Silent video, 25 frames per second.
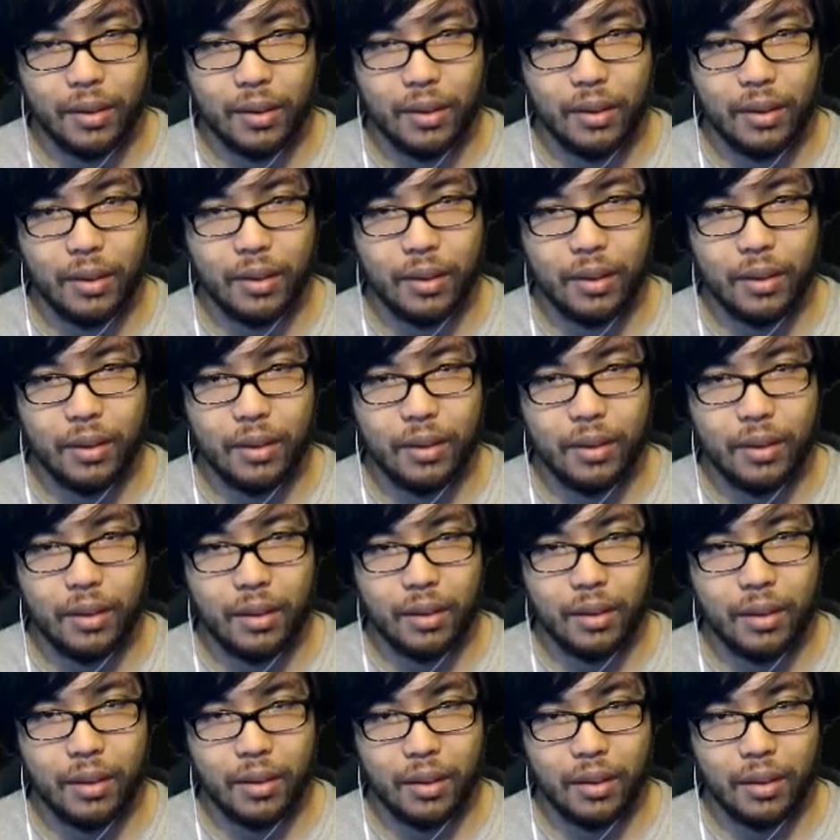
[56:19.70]

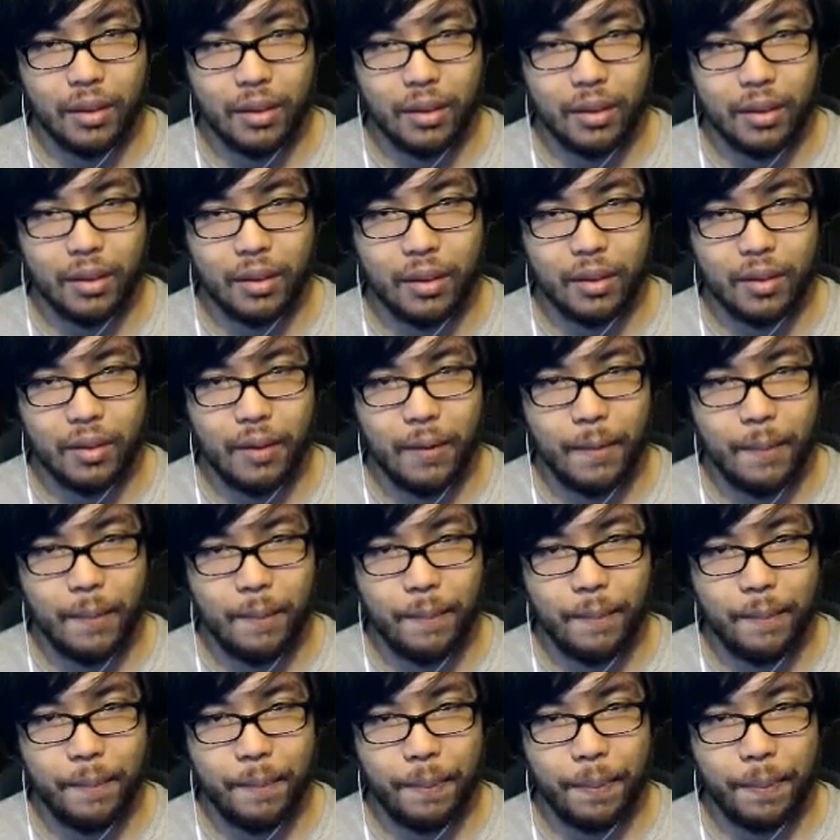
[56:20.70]

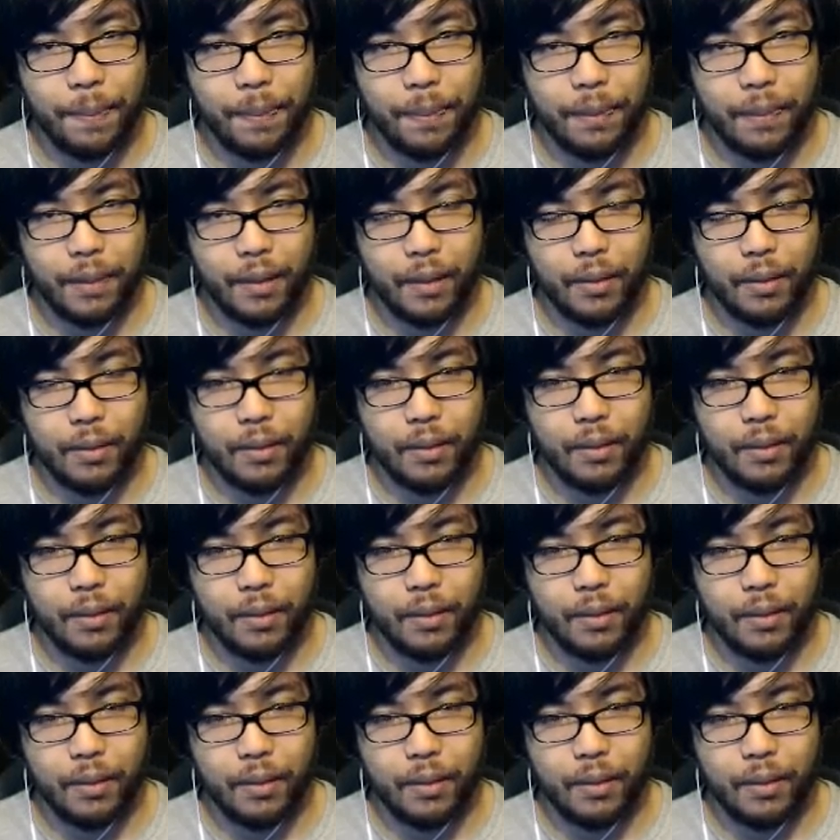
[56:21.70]
Nothing is said.